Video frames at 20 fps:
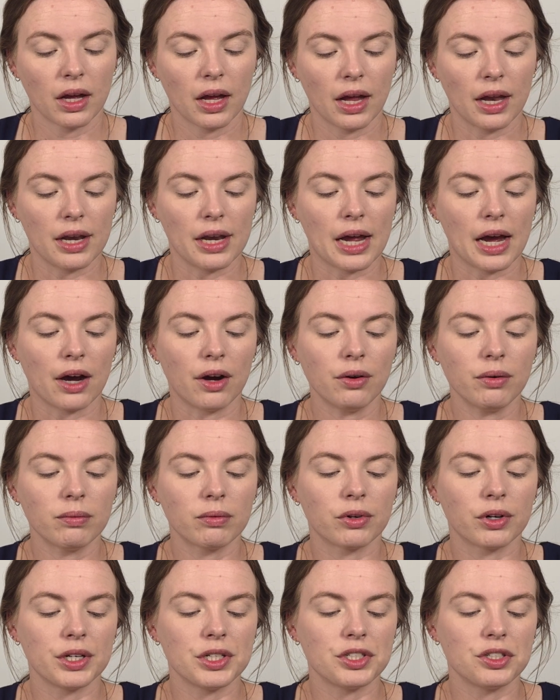Now I'm
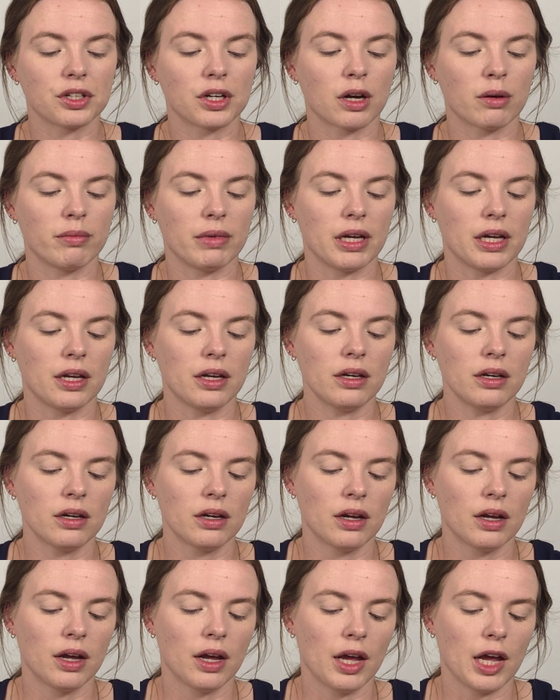going to come
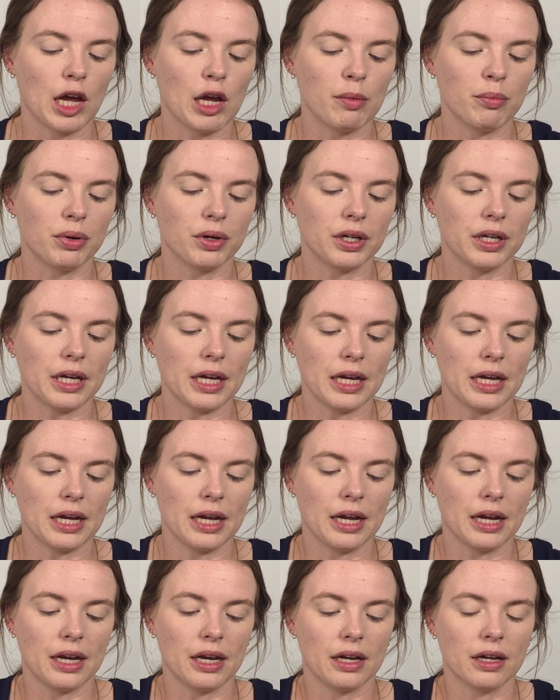in and put it
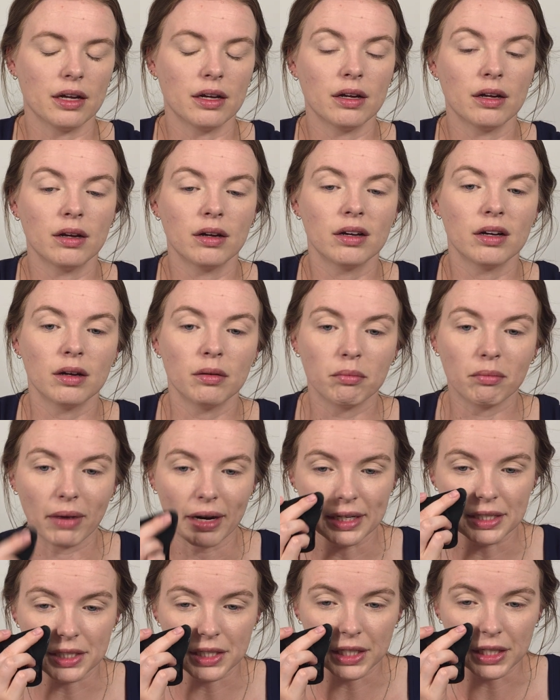in
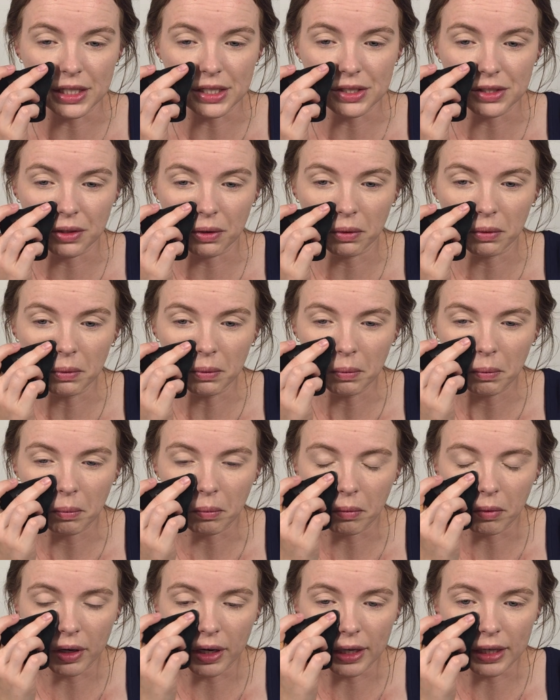my T-zone
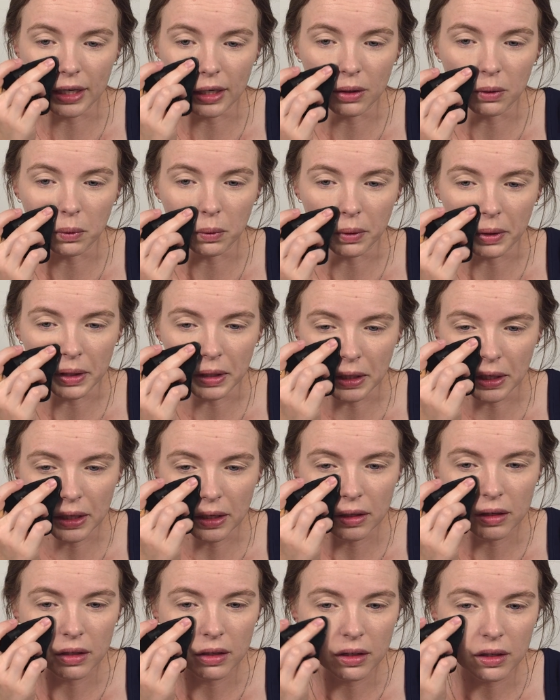where I get
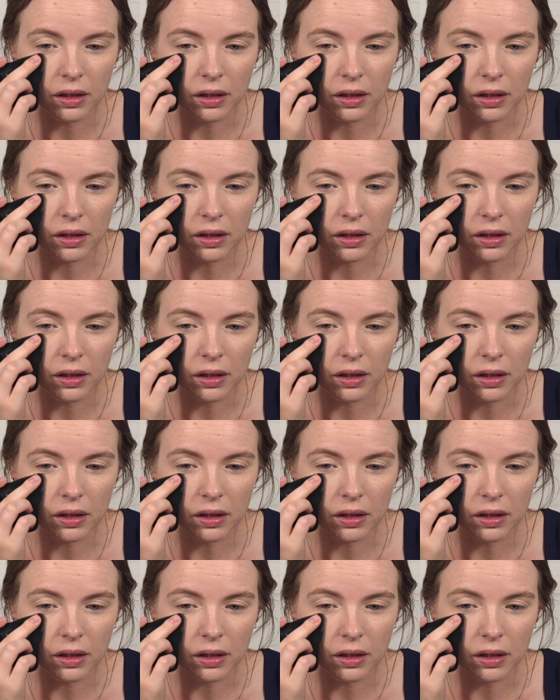oily.